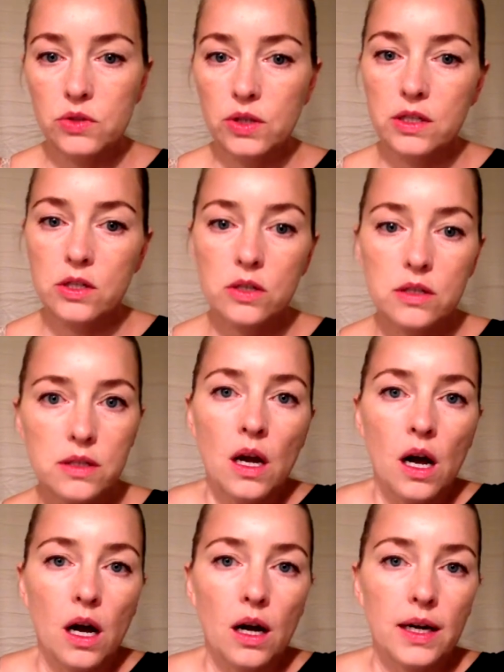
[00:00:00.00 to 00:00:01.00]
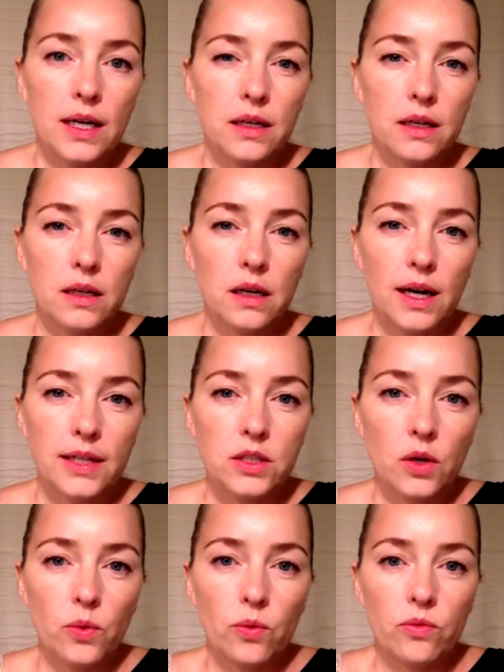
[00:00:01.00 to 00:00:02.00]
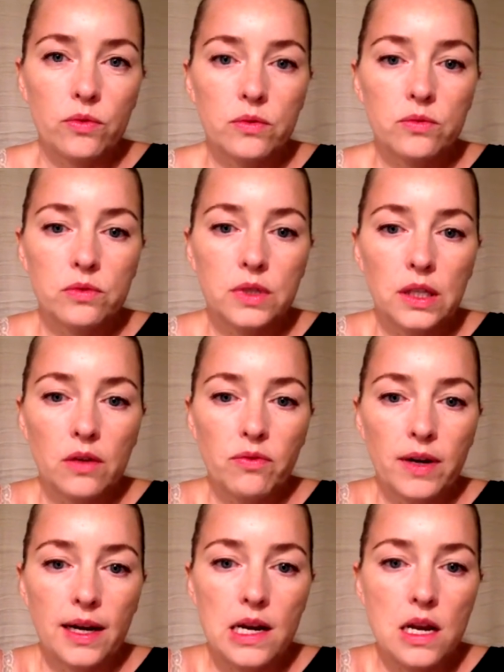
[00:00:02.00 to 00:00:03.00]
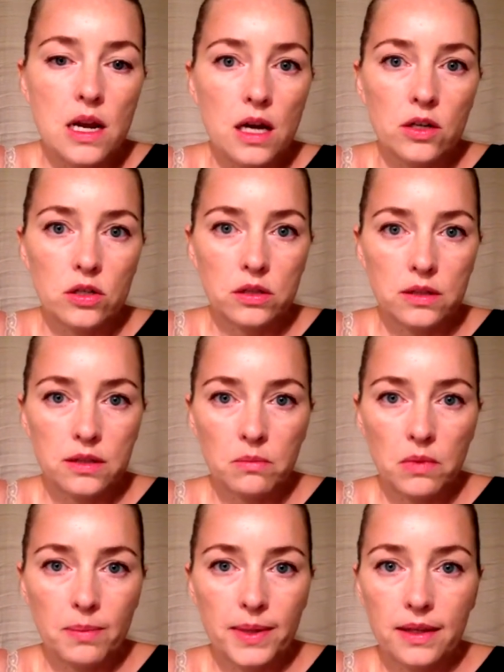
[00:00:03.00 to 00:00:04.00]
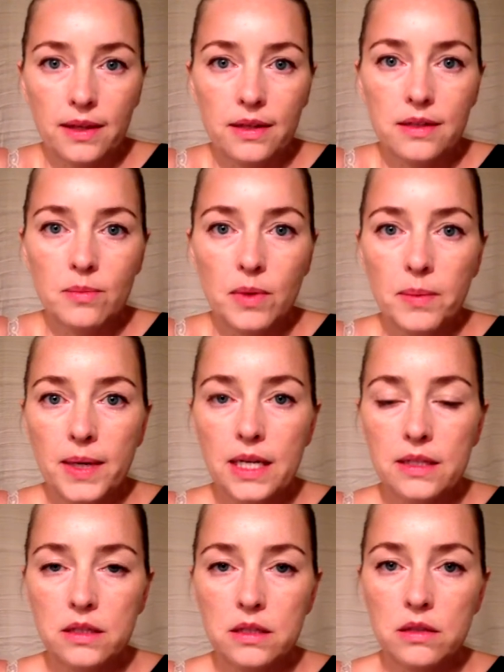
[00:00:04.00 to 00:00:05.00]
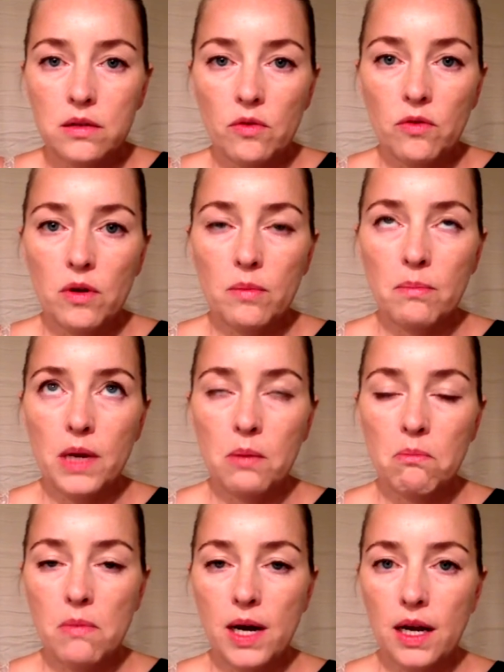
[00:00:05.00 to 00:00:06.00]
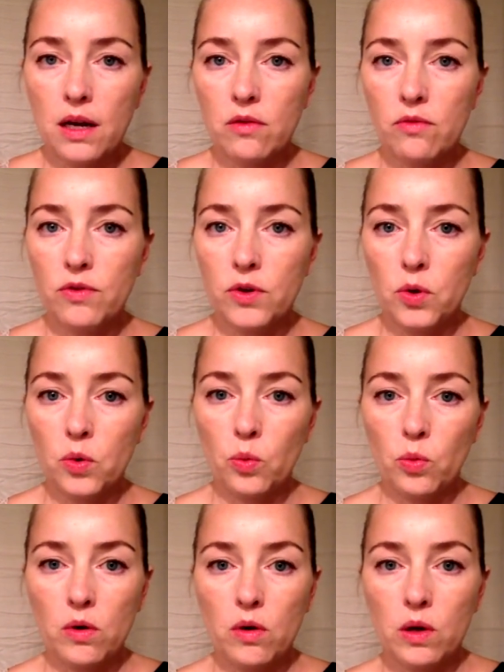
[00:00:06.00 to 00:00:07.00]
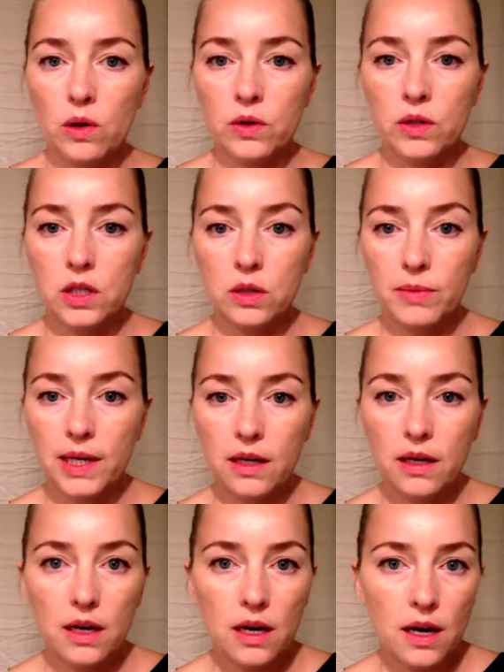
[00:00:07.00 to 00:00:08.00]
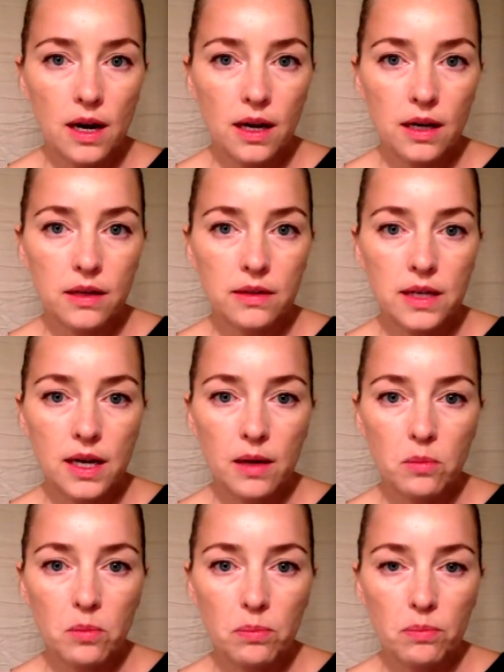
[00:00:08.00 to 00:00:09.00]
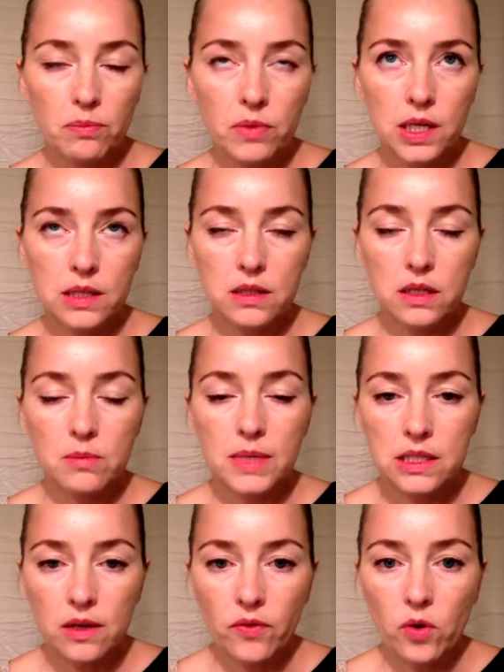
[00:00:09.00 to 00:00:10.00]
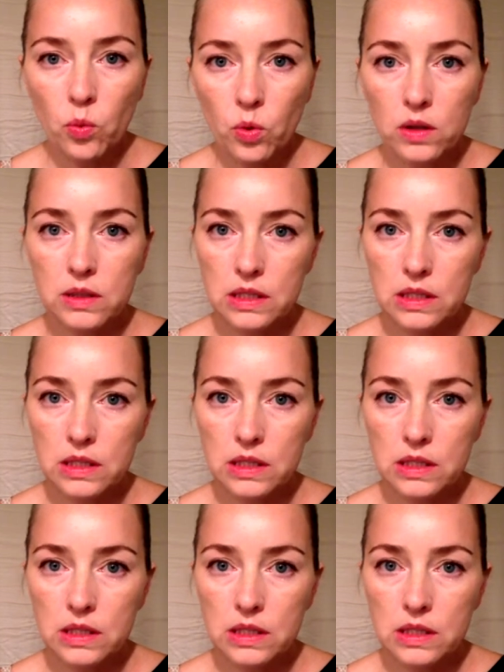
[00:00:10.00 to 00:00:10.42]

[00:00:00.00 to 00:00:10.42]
strangers. I don't really find nationalism appealing to me because, in my view, we're all human, and I consider myself a world